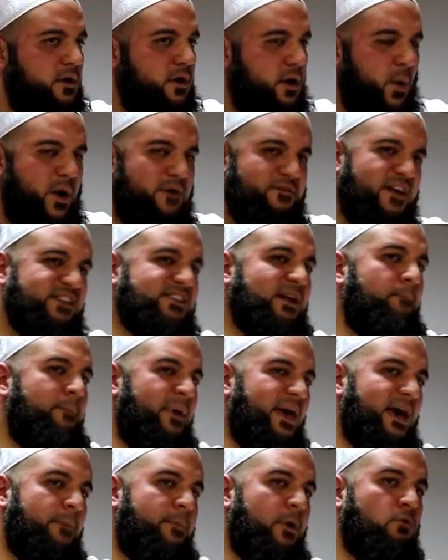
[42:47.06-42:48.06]
Now, if that's a
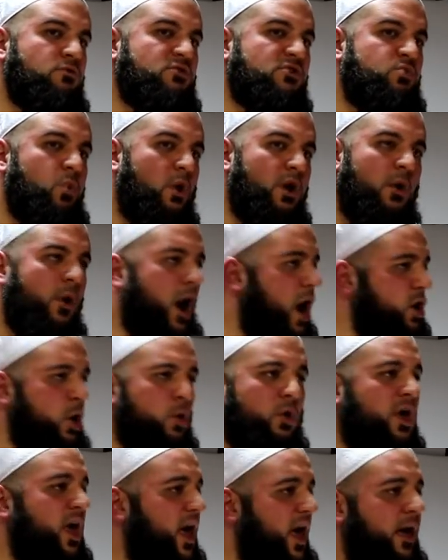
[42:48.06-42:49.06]
bitter pill to swallow, I
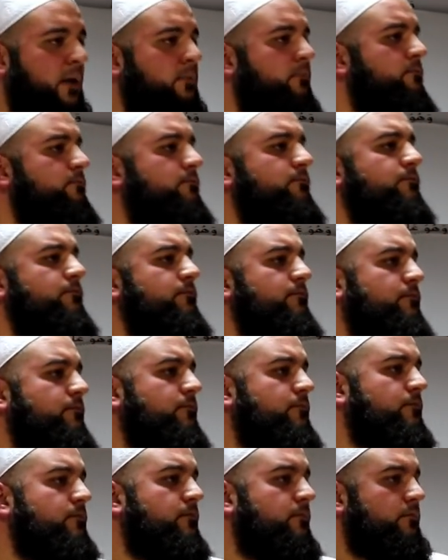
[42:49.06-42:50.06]
don't care.
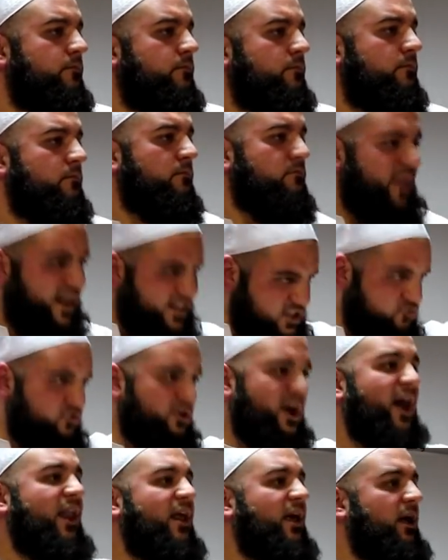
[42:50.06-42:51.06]
That's
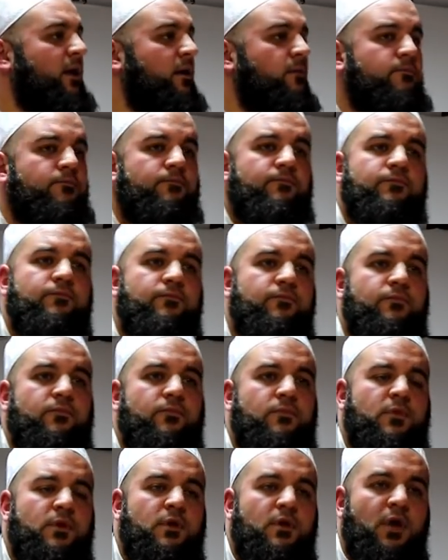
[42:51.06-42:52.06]
reality.
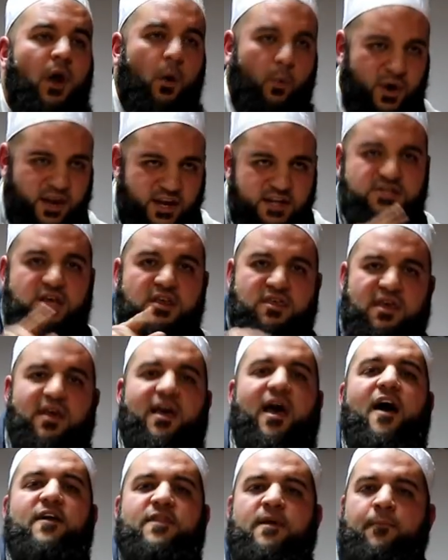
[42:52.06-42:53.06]
And we need to
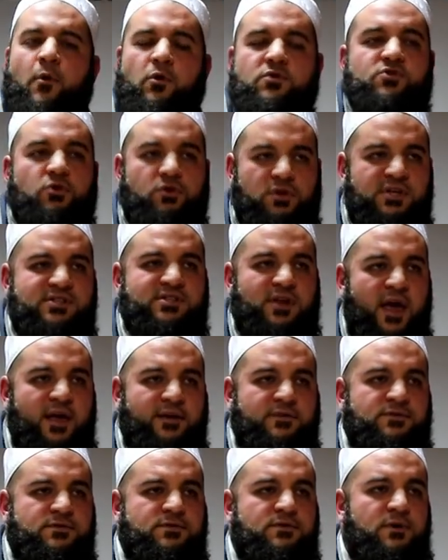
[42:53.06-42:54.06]
think out of the box on these
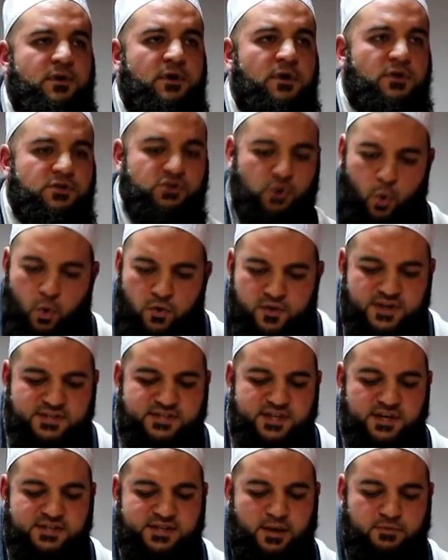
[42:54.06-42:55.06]
lines. So all
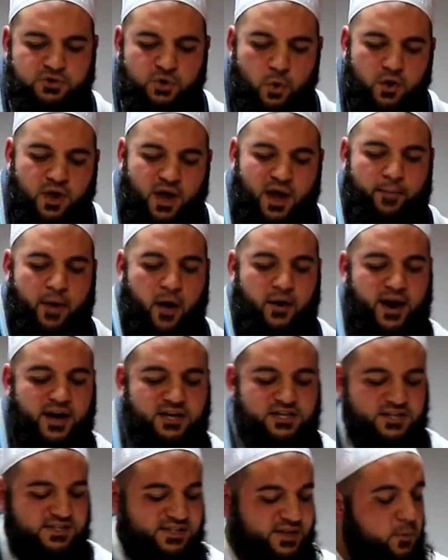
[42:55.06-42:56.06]
these things I'm talking about, and
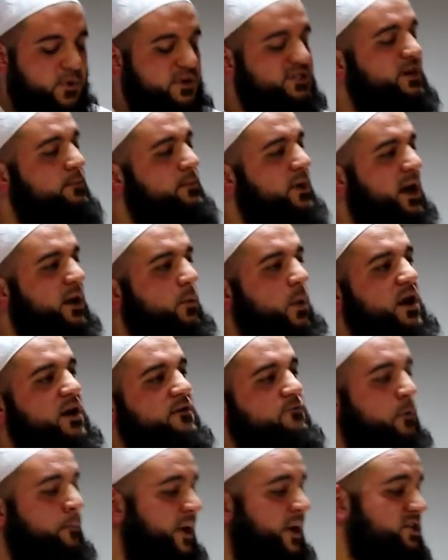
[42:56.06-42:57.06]
actually someone sent me a
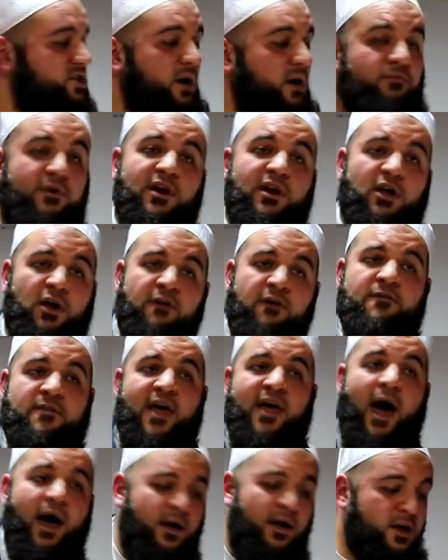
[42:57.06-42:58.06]
wonderful picture, I'm reading off of
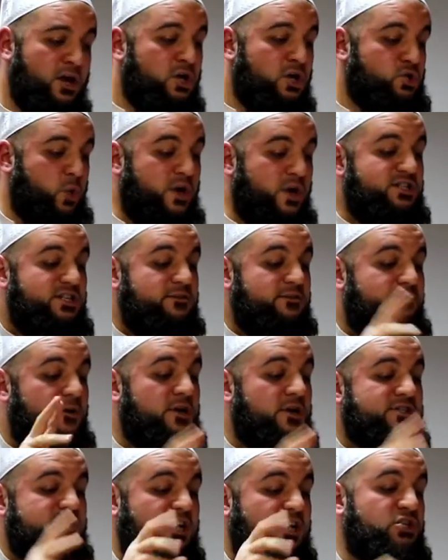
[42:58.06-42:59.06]
that.
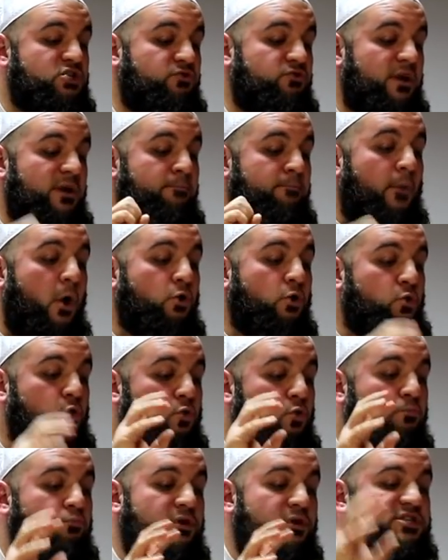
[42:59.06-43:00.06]
21st century
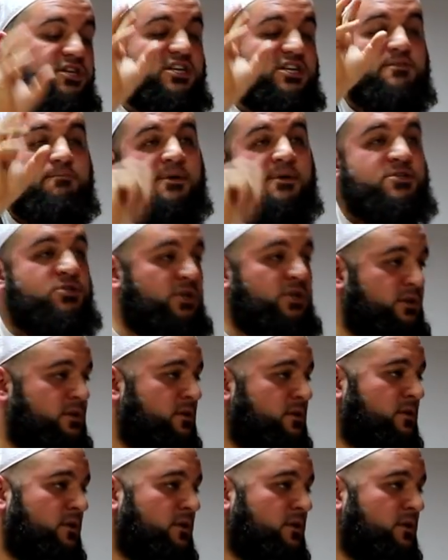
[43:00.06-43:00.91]
model British masjid.